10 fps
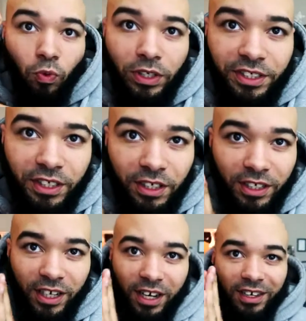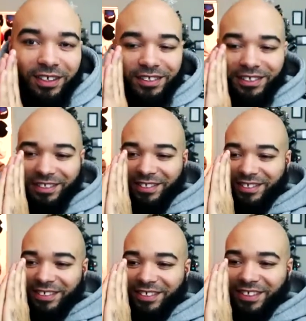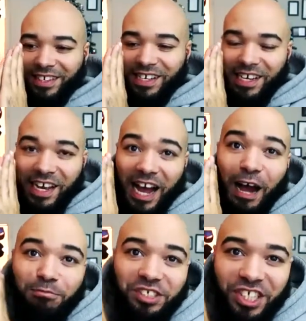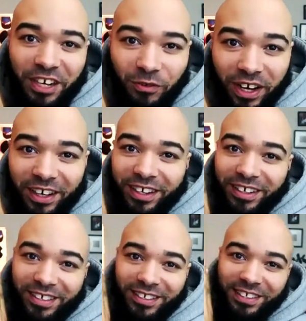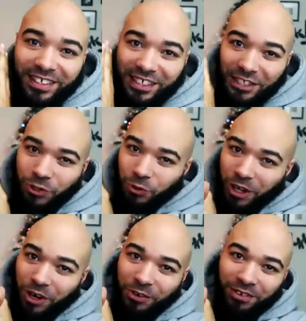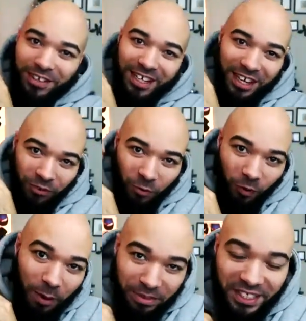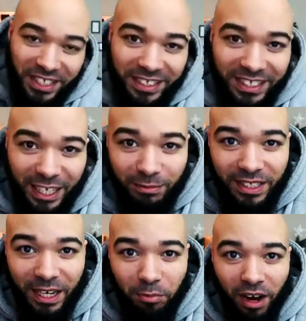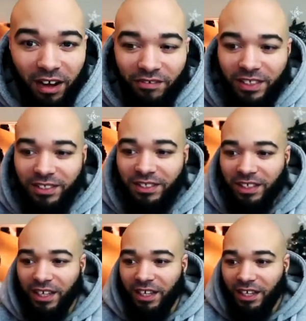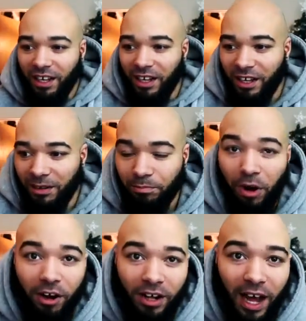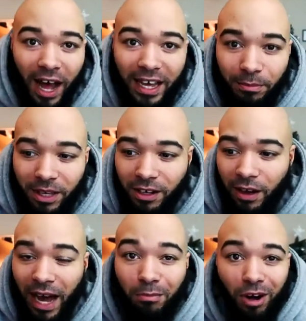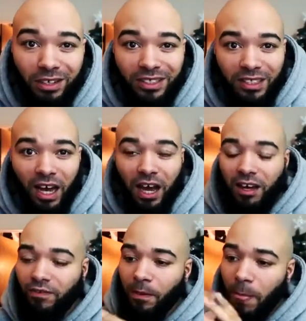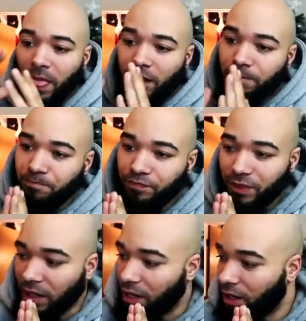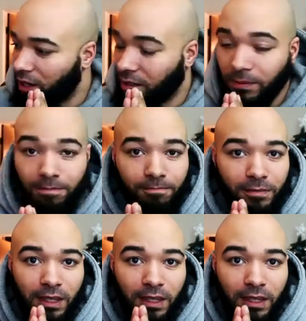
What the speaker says: What's good, guys? I'm Jay Wayne. You know, represent Team Take Profits, part of IML, iMarkets Live. I'm